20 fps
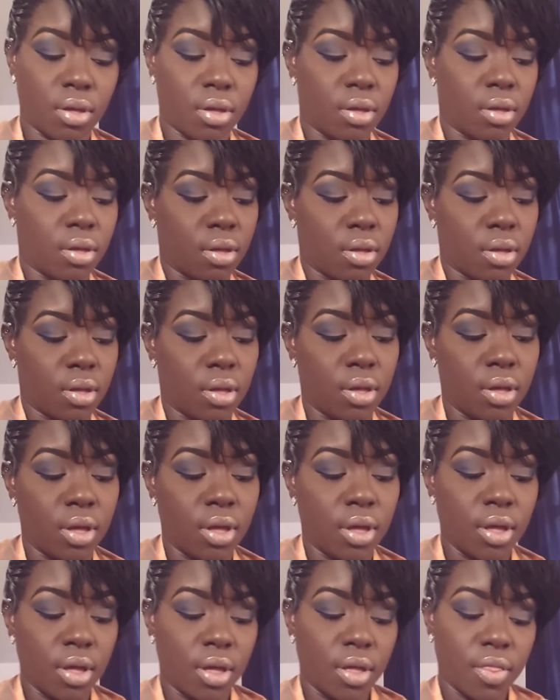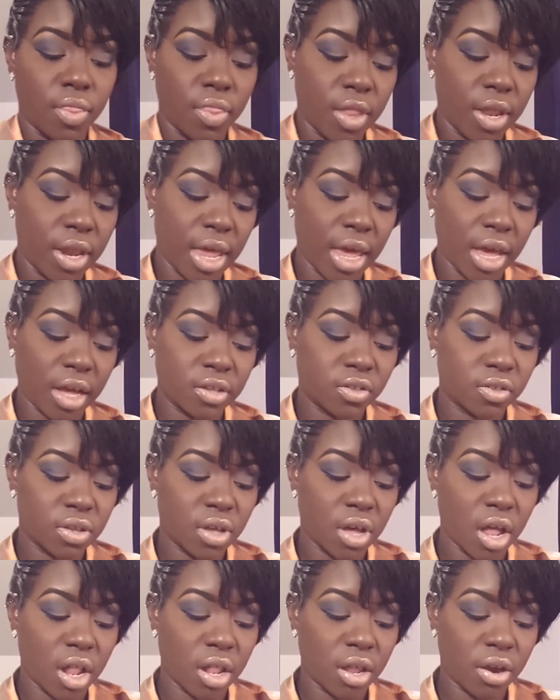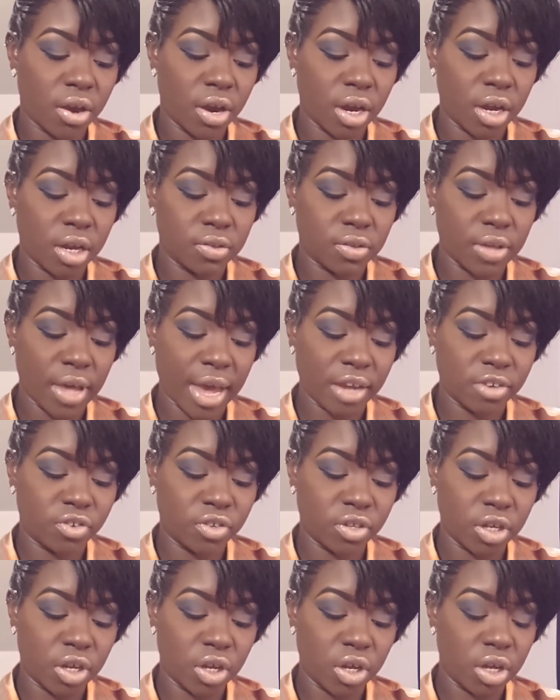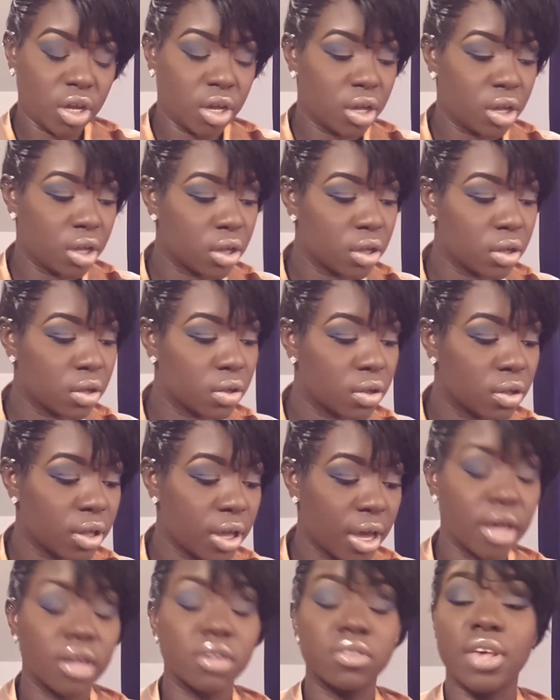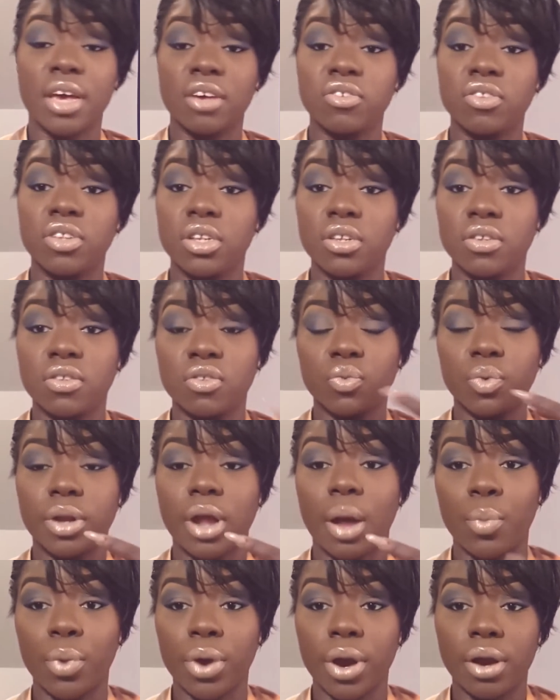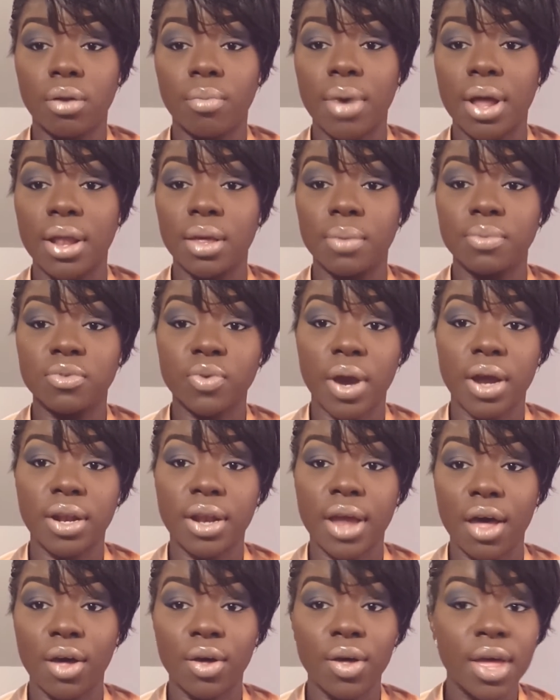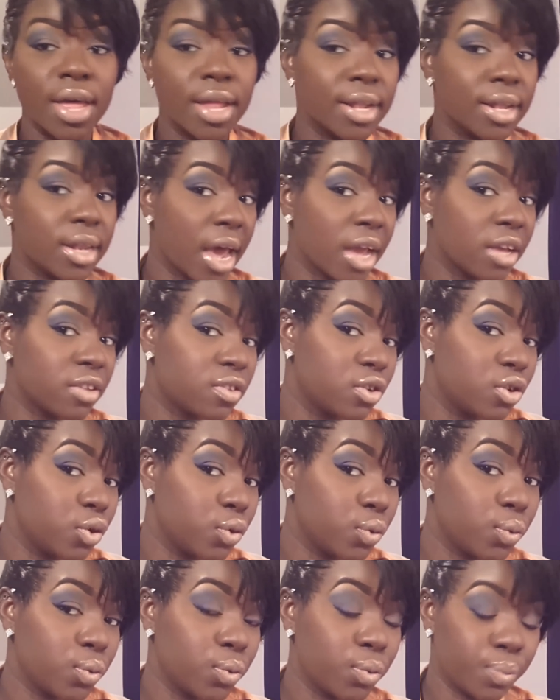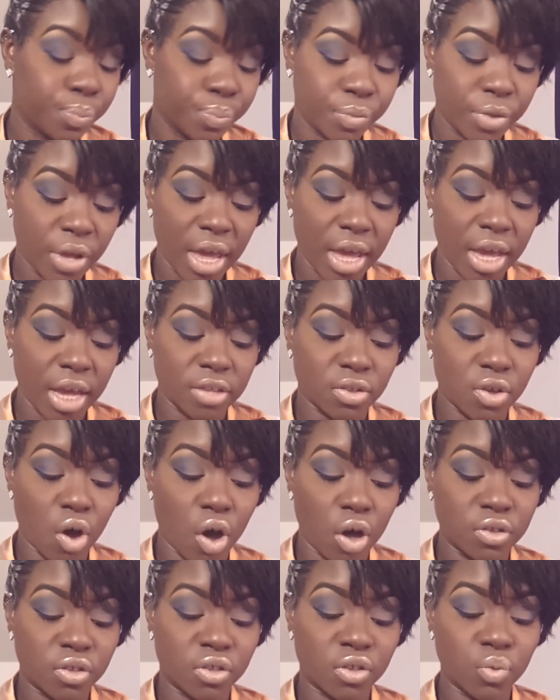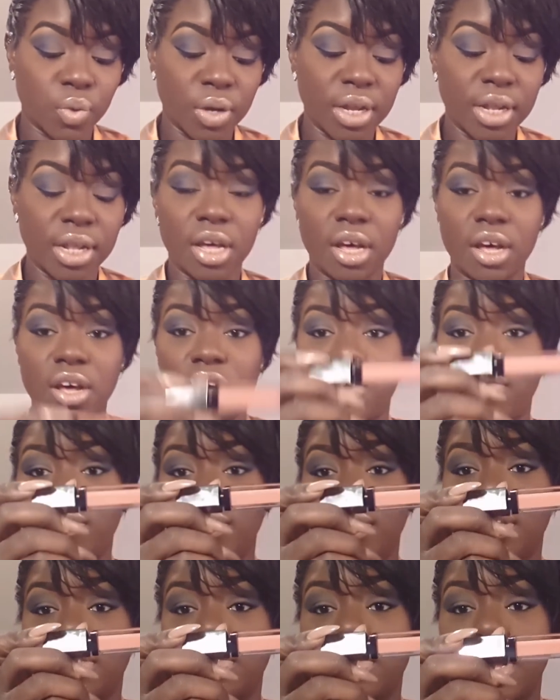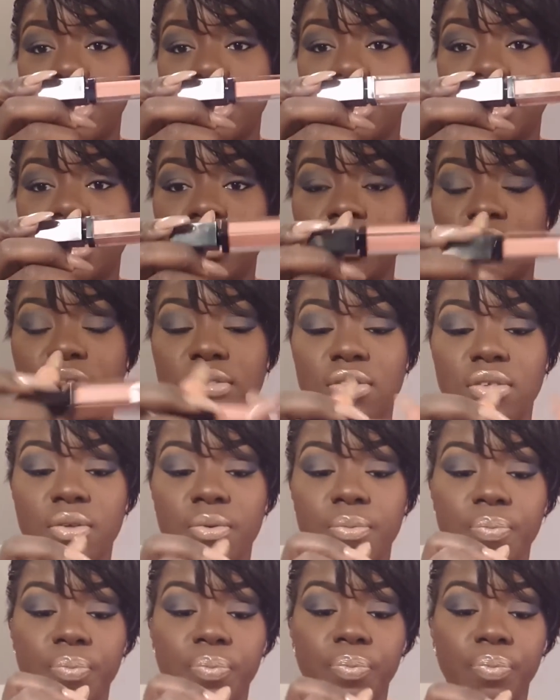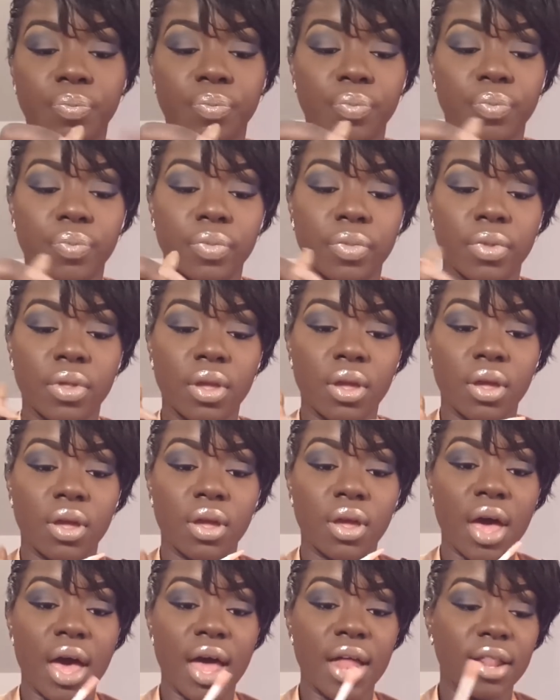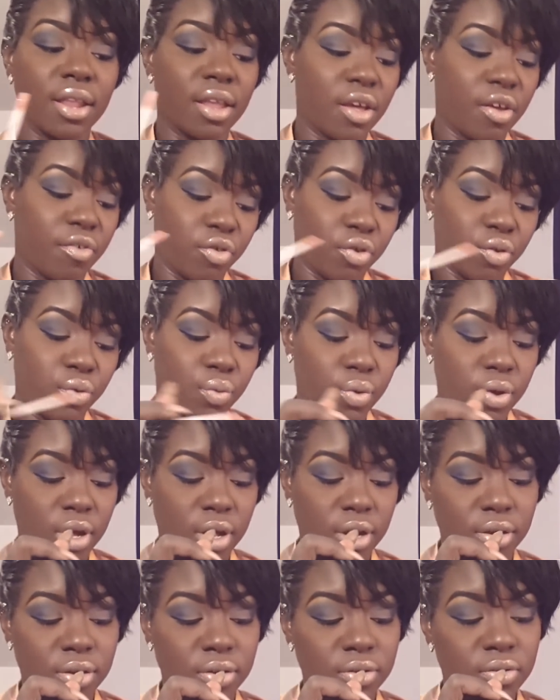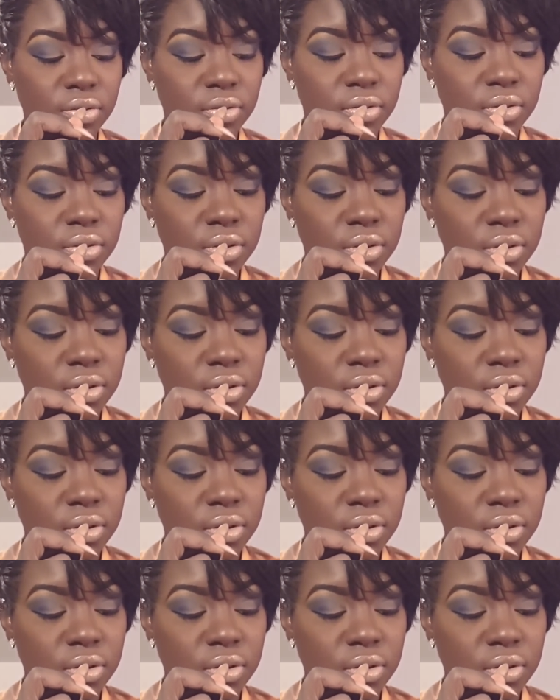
The next color is actually, yeah, it's actually, this is what I'm wearing on my lips right now. Nice nude. It's called Sweet Love. Looks like this. I love nude colors.